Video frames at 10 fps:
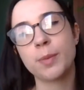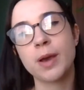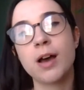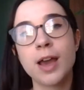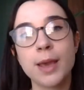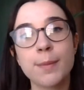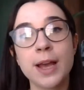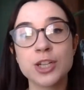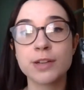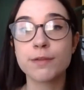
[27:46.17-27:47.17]
but I'm
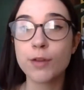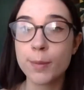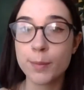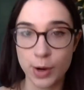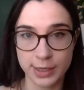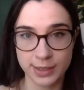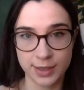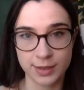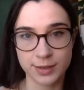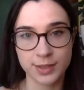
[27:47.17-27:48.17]
actually from
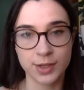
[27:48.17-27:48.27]
Brighton.